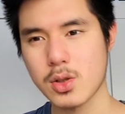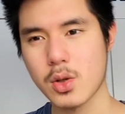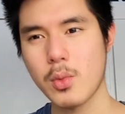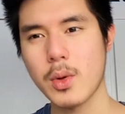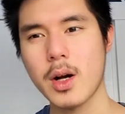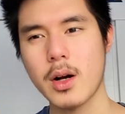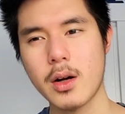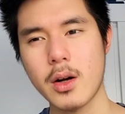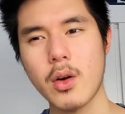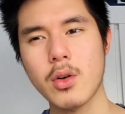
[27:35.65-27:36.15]
So
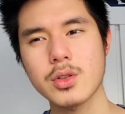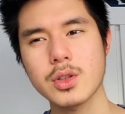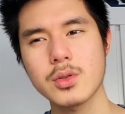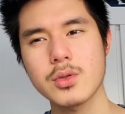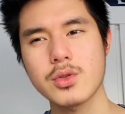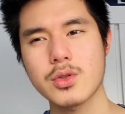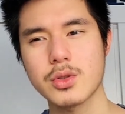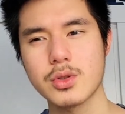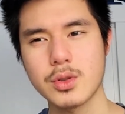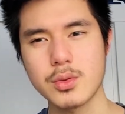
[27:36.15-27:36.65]
we are also
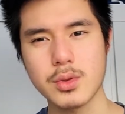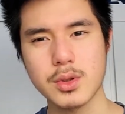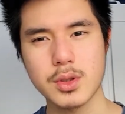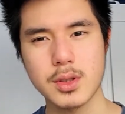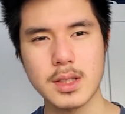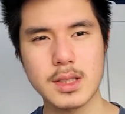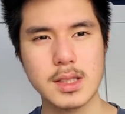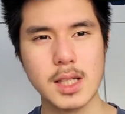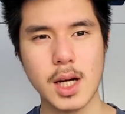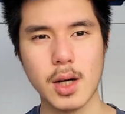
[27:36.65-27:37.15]
introduced
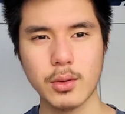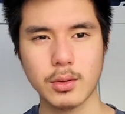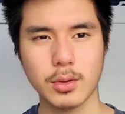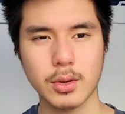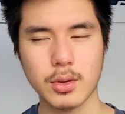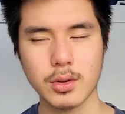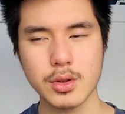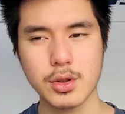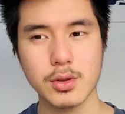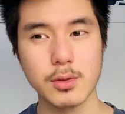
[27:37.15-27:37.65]
to this character,